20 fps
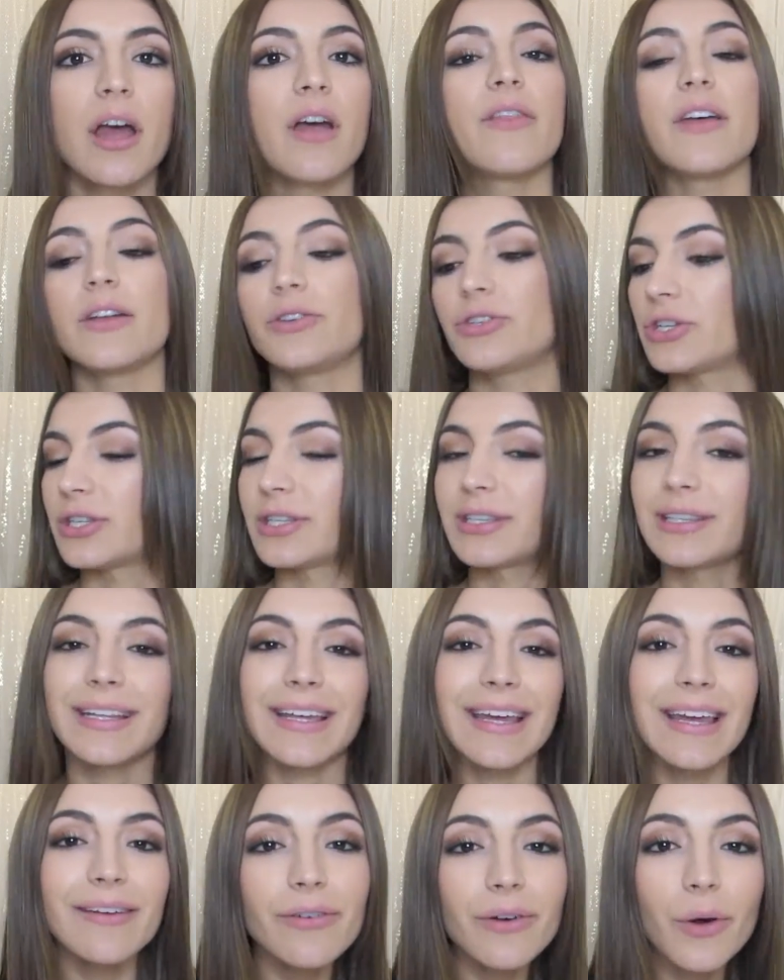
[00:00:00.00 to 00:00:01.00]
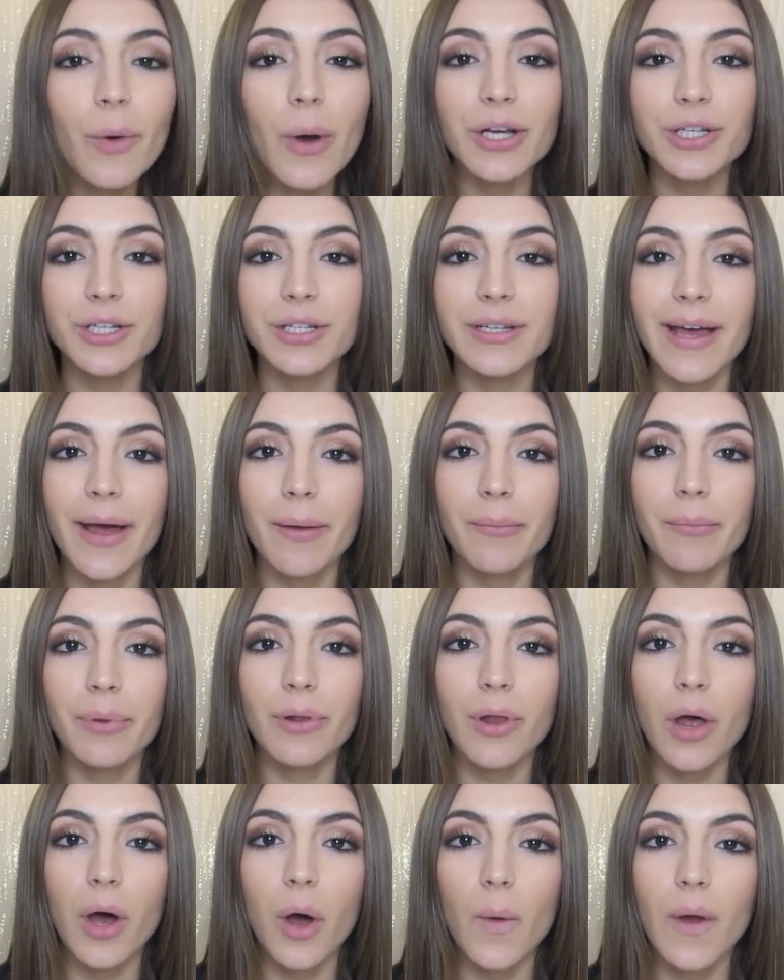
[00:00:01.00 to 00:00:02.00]
then just leave a question down
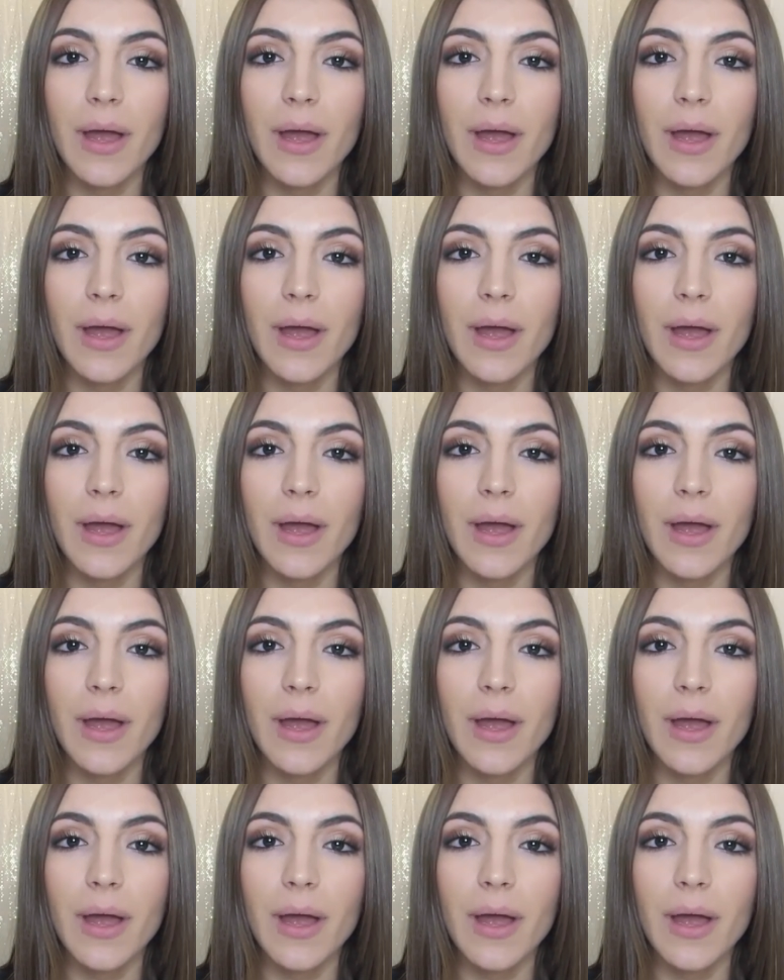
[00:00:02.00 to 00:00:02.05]
below